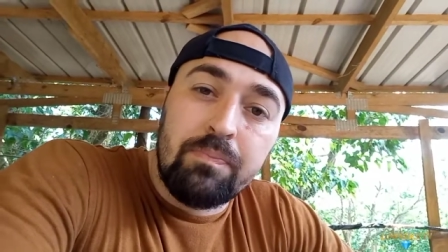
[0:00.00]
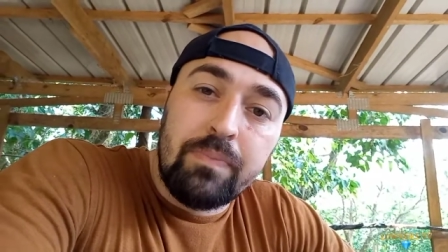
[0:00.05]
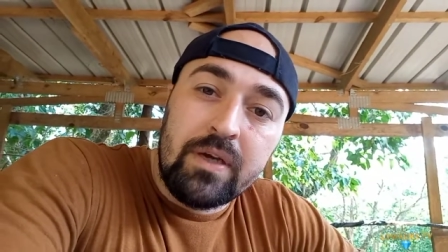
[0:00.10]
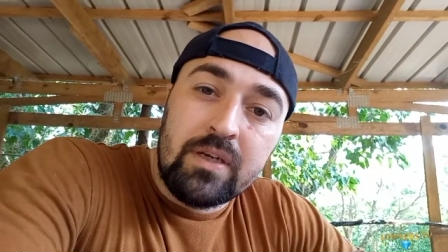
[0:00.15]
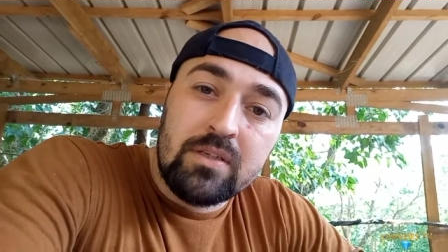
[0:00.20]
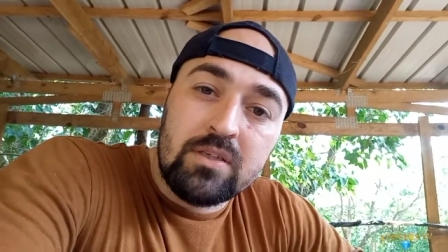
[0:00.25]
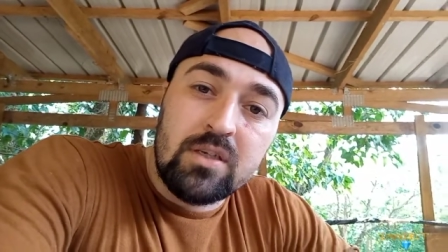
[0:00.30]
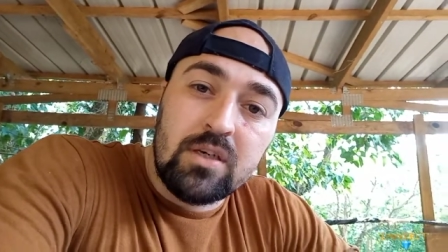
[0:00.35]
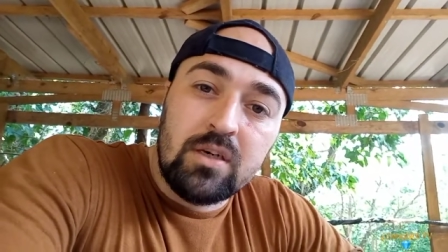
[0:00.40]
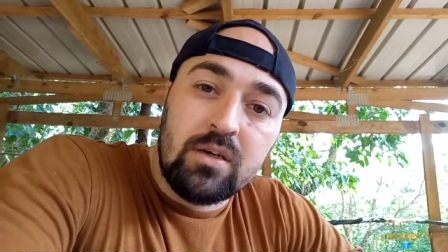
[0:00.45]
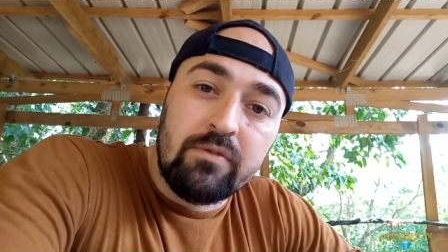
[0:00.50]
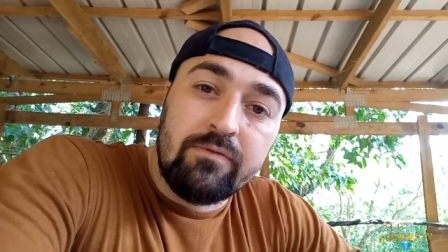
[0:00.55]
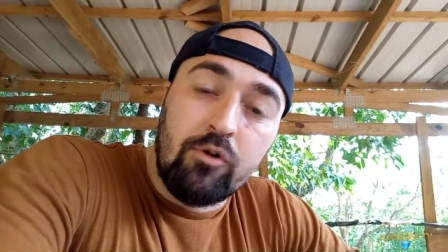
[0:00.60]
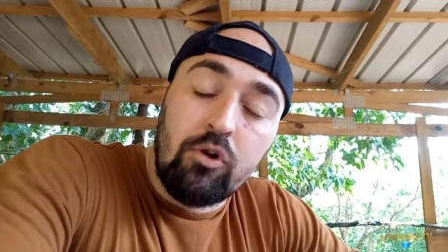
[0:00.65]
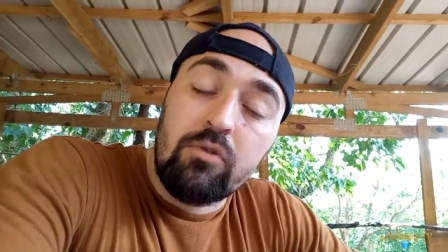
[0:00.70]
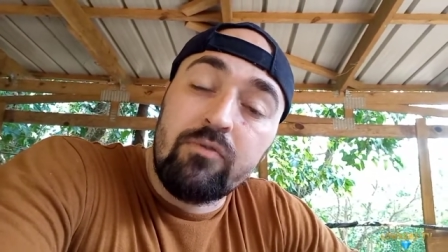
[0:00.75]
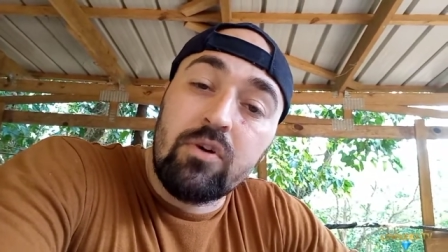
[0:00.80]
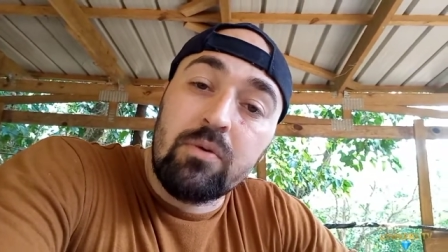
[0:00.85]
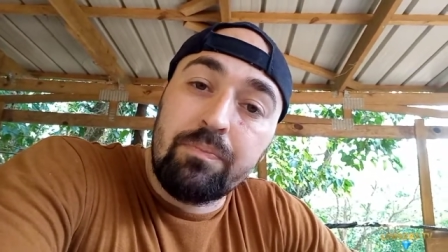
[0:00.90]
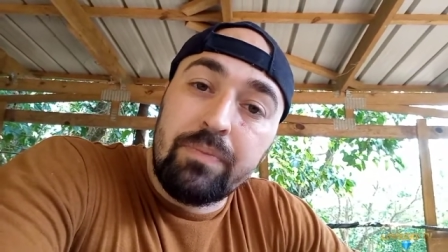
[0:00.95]

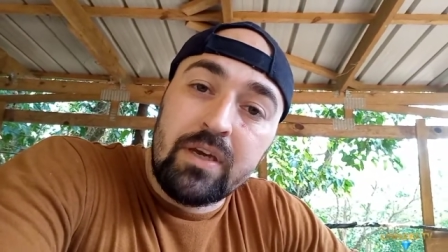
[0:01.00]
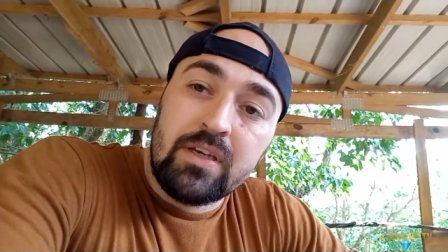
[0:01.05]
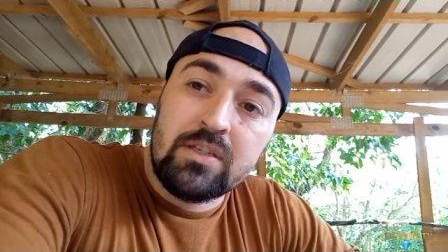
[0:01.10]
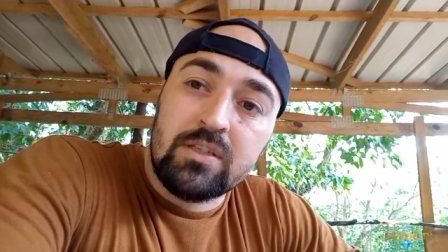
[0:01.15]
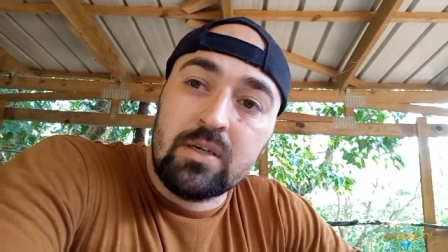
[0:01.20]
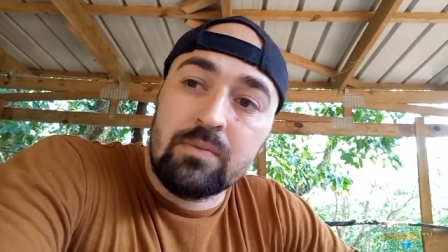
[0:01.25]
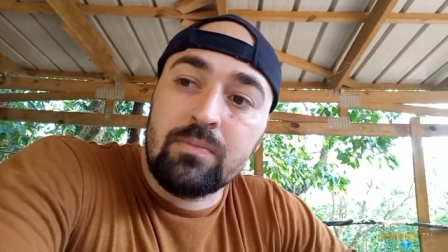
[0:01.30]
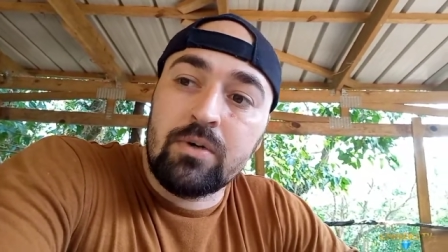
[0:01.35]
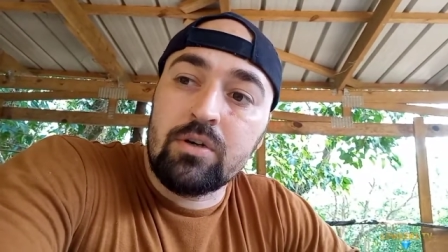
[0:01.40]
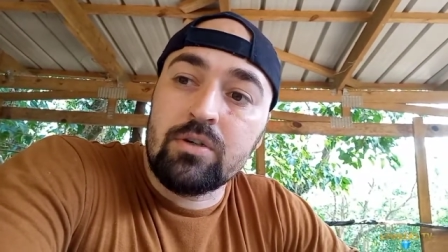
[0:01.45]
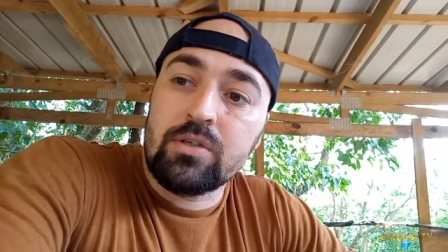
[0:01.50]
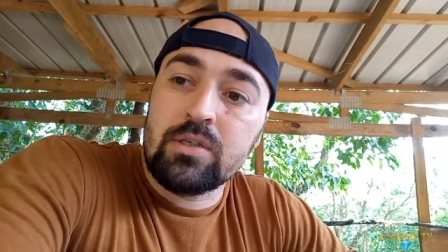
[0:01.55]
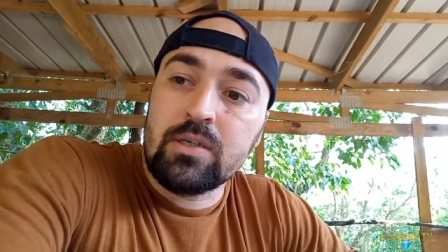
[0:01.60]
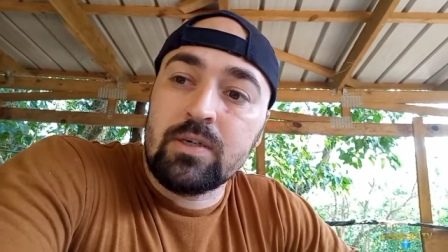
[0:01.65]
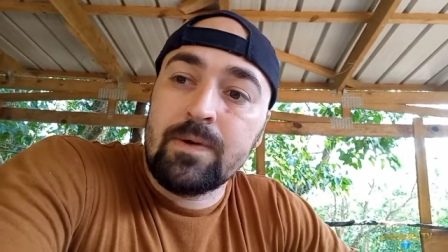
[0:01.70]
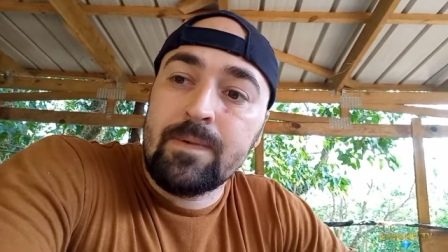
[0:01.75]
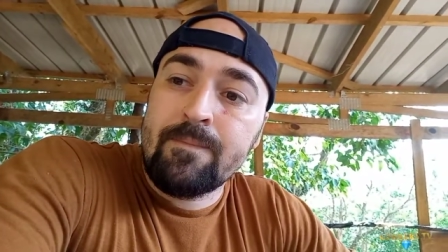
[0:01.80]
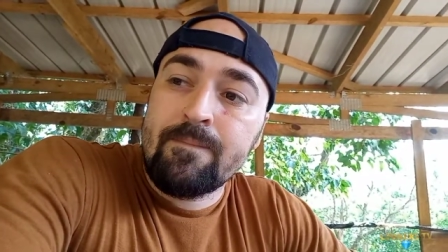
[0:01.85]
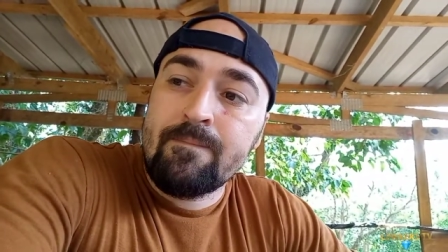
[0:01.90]
Volvo Penta motor.